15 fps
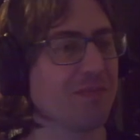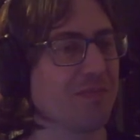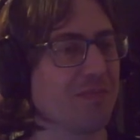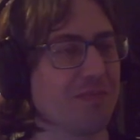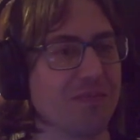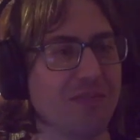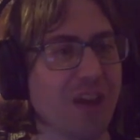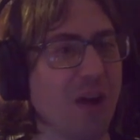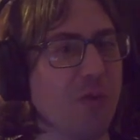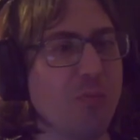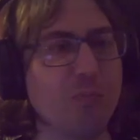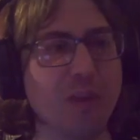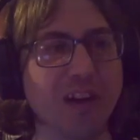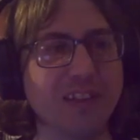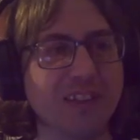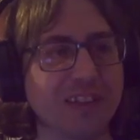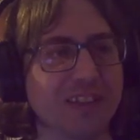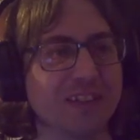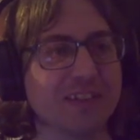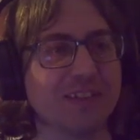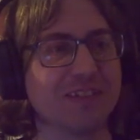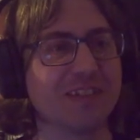No
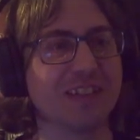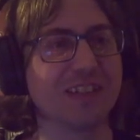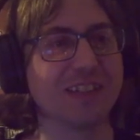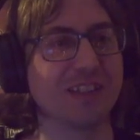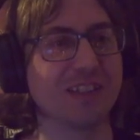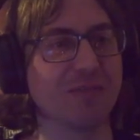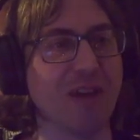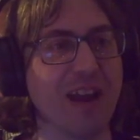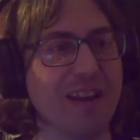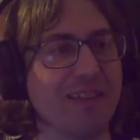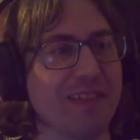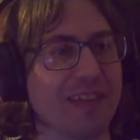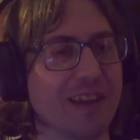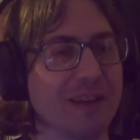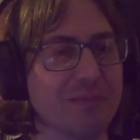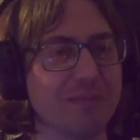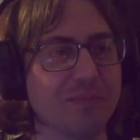button can do anything.